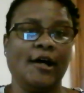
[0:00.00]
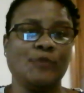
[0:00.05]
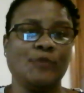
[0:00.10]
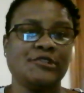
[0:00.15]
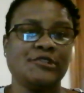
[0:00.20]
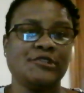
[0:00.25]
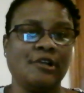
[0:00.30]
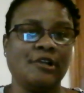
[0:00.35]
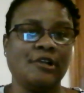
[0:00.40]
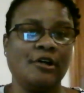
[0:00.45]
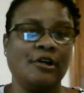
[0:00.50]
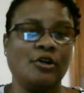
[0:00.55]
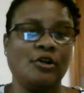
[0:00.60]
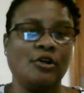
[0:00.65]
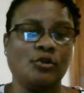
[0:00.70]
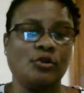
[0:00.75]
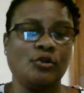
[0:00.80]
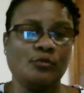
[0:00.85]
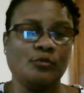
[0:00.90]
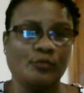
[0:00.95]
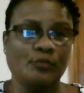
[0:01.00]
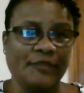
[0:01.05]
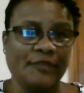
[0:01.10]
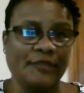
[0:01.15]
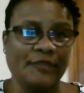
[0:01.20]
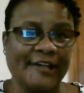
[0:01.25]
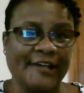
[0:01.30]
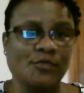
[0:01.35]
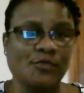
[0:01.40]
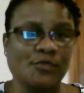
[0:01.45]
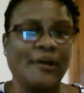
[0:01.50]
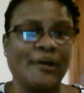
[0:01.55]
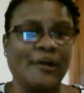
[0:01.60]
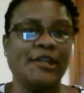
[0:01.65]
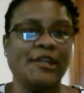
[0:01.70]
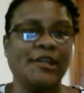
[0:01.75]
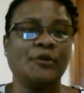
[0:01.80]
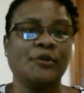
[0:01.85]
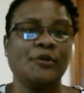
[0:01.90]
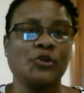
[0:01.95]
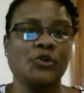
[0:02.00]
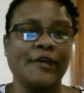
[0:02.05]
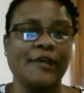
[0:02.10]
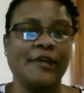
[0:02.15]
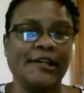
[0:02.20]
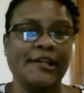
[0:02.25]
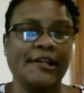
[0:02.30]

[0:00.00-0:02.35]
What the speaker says: So that's why they were created